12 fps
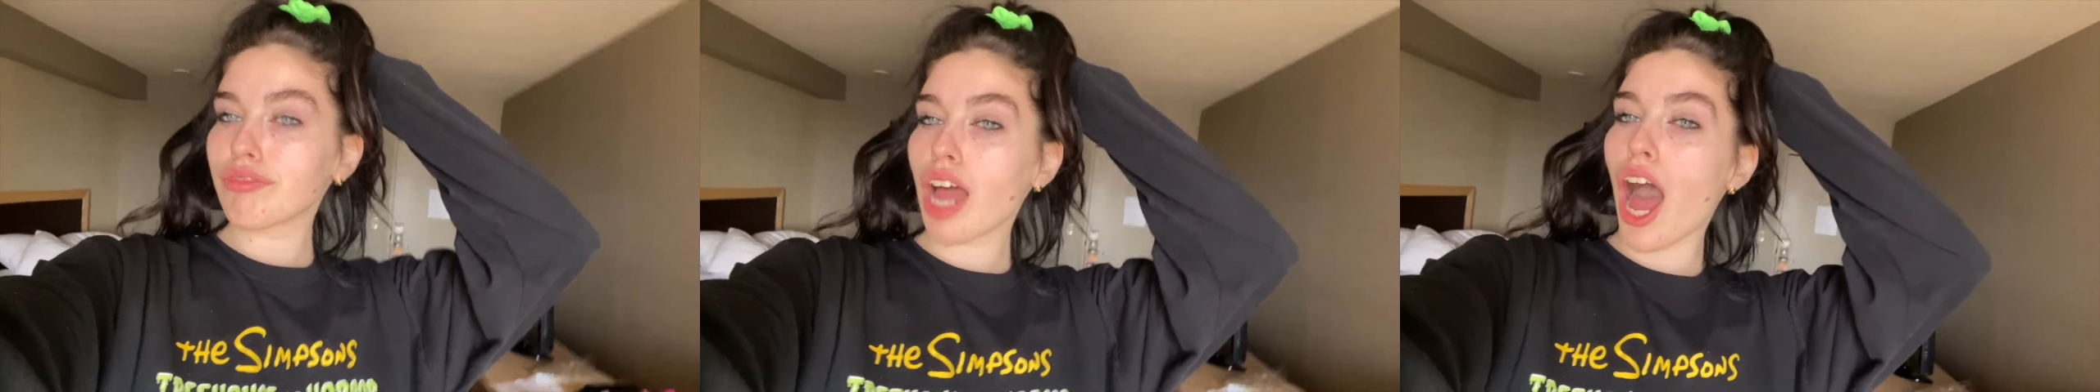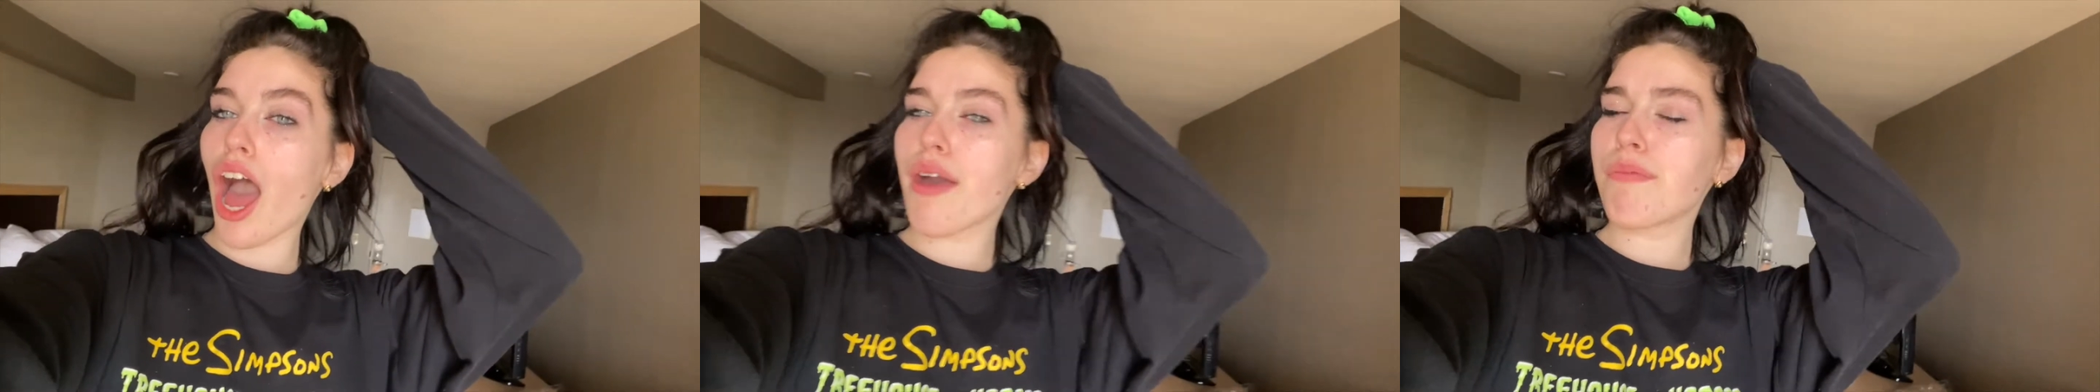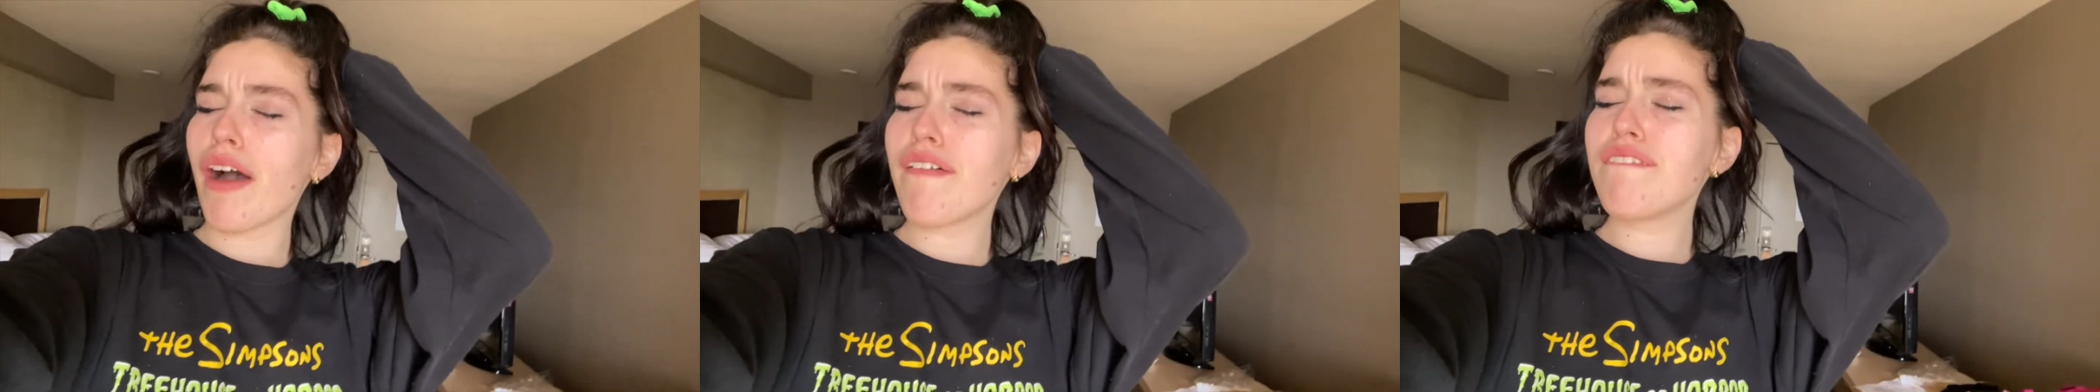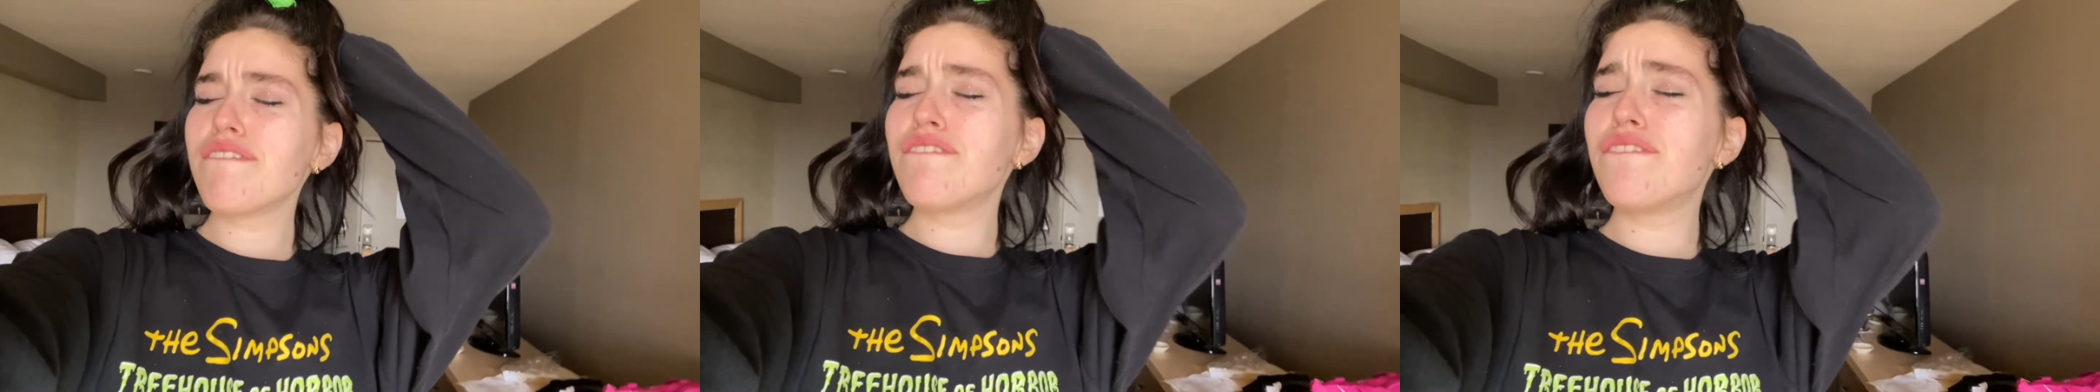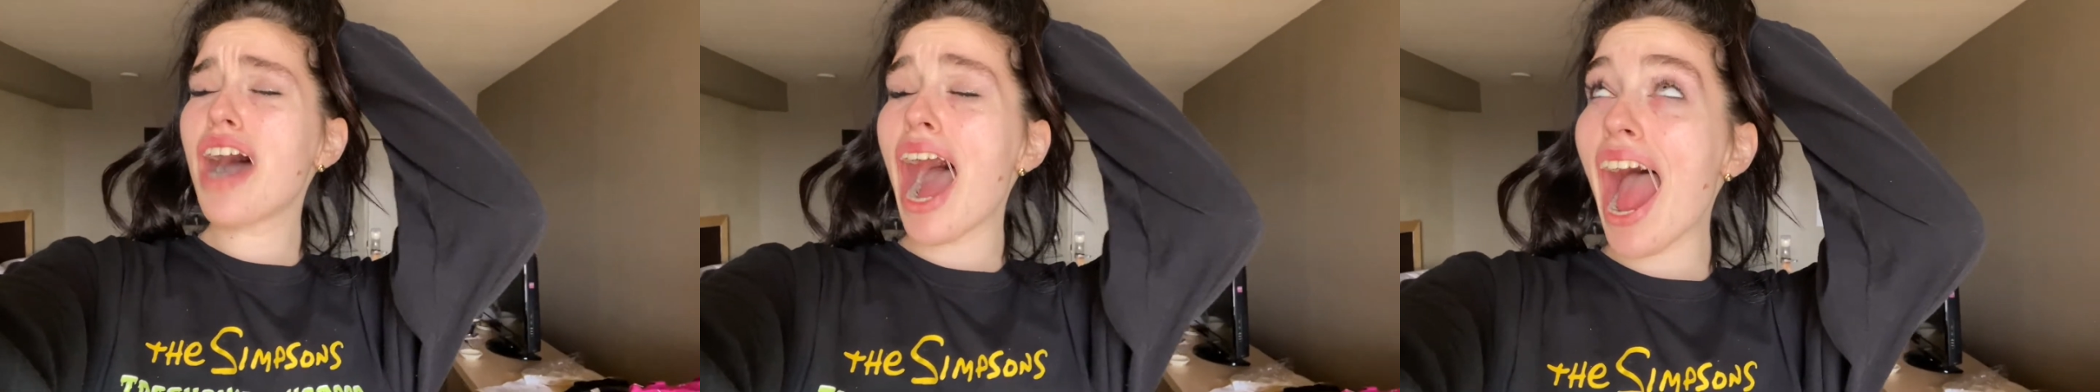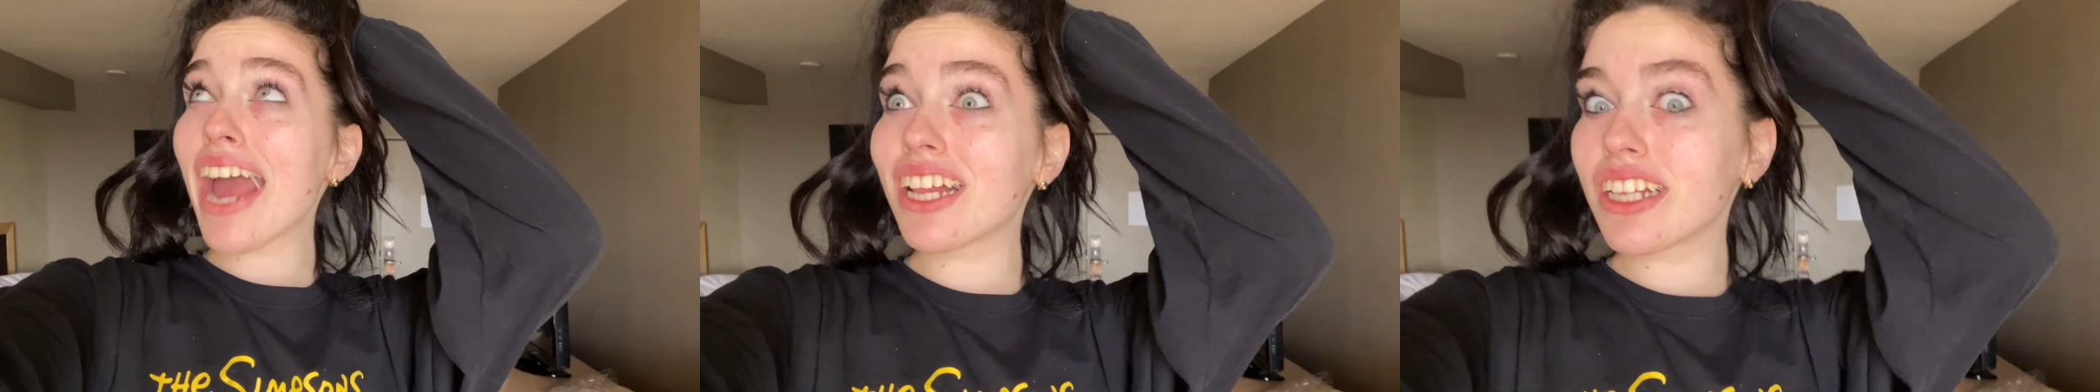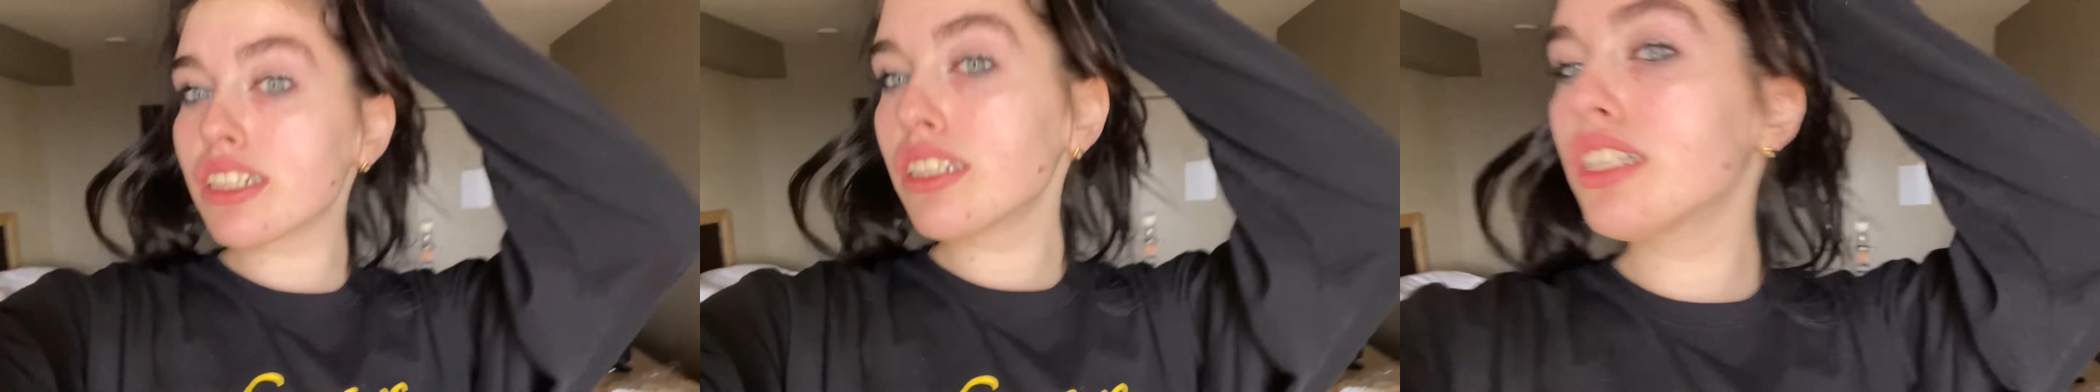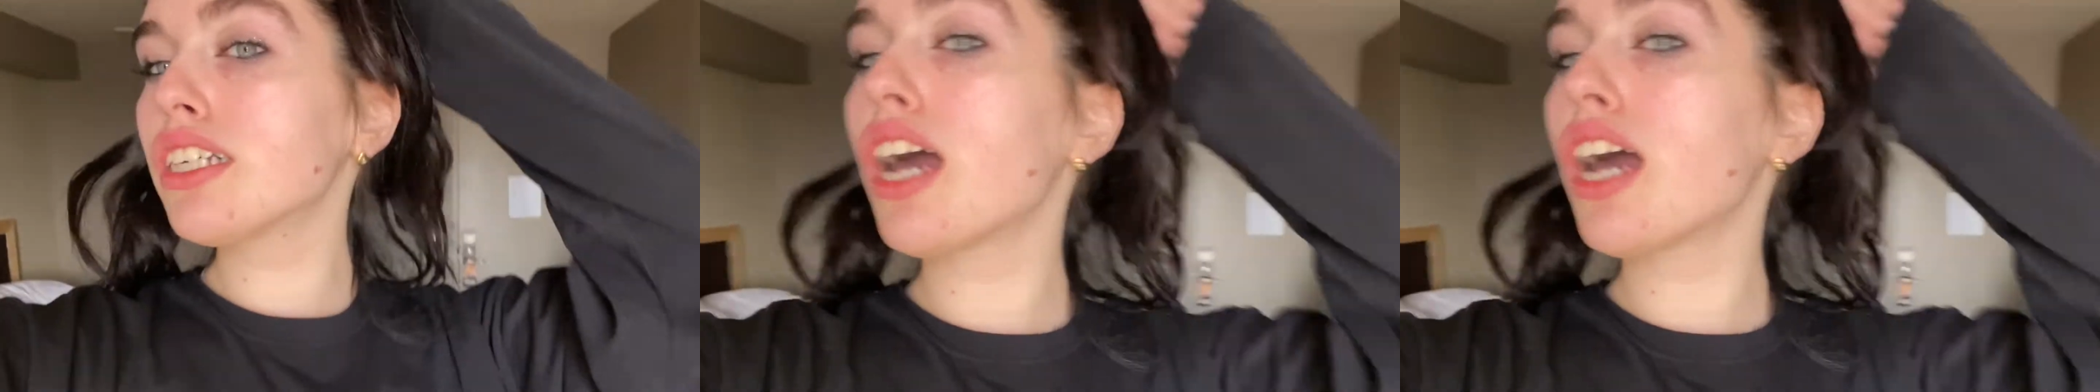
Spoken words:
I'm violently